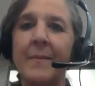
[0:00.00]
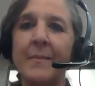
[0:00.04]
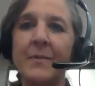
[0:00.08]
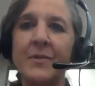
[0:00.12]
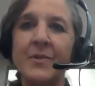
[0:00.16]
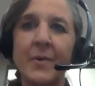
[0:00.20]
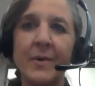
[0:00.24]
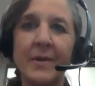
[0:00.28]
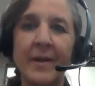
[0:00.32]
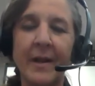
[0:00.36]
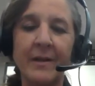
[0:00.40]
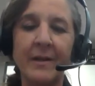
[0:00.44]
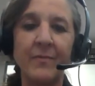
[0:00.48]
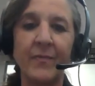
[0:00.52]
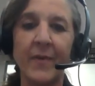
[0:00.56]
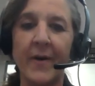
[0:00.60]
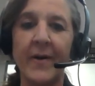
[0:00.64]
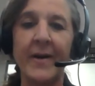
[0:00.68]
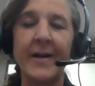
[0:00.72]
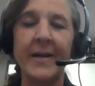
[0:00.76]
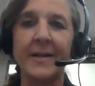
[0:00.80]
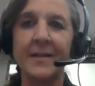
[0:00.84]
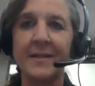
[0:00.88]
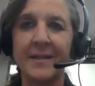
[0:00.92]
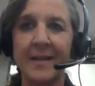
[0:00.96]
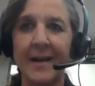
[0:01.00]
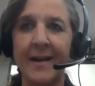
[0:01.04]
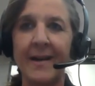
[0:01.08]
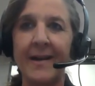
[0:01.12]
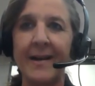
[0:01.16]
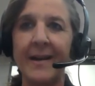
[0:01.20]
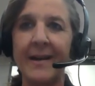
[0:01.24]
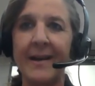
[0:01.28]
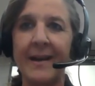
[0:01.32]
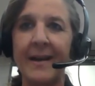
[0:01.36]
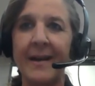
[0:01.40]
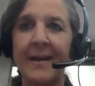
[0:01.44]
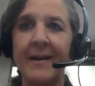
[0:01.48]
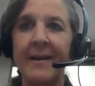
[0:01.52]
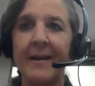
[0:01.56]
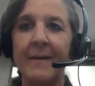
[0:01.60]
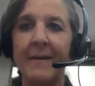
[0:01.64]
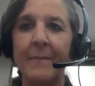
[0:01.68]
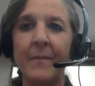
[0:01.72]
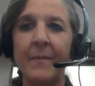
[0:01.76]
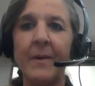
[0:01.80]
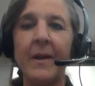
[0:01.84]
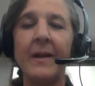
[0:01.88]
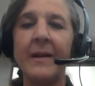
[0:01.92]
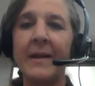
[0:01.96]
So that's very exciting.
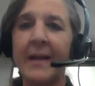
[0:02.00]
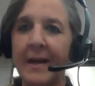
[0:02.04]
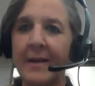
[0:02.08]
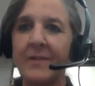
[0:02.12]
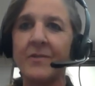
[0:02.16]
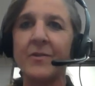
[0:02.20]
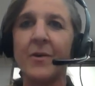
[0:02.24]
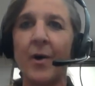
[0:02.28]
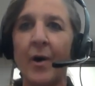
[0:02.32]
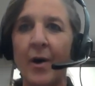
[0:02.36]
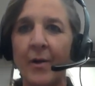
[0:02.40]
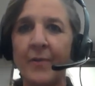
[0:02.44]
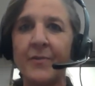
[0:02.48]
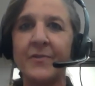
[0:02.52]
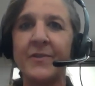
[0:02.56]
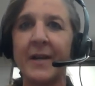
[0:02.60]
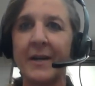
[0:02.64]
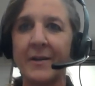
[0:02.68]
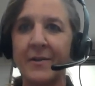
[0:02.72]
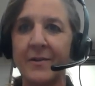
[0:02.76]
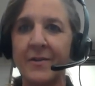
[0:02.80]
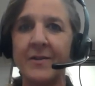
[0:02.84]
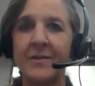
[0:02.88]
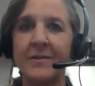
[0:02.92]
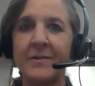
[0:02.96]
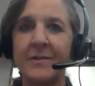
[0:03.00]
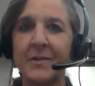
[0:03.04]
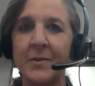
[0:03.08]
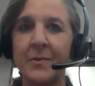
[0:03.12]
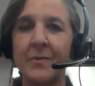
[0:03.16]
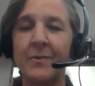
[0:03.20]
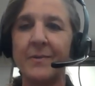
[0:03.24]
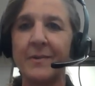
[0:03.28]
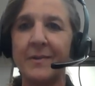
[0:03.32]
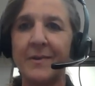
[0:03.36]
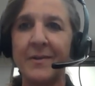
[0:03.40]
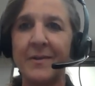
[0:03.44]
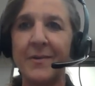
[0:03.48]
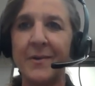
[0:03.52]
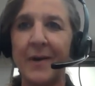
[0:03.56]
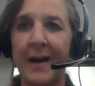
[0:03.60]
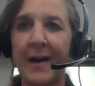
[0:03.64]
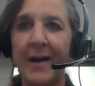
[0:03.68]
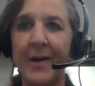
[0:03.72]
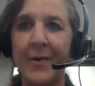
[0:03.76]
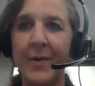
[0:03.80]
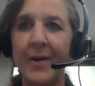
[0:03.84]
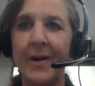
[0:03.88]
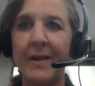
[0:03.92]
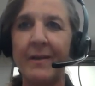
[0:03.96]
And yes, all sectors
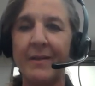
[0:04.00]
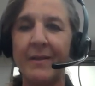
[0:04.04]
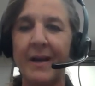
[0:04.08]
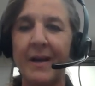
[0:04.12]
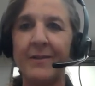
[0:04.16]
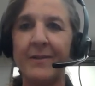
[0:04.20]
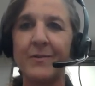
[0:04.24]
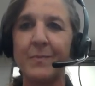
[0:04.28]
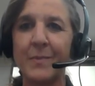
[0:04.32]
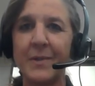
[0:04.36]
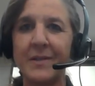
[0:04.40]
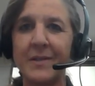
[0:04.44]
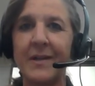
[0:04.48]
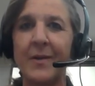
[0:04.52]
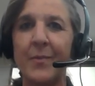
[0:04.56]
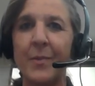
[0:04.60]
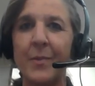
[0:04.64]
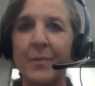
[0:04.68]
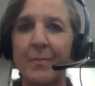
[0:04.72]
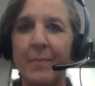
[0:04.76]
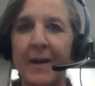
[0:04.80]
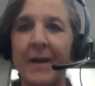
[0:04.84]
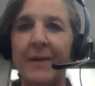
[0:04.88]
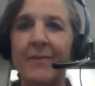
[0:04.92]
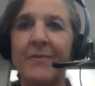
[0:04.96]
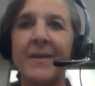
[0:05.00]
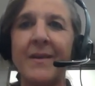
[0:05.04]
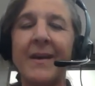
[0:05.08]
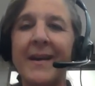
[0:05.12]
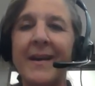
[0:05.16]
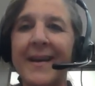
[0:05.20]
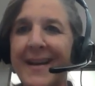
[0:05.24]
I agree 1,000% with Beth.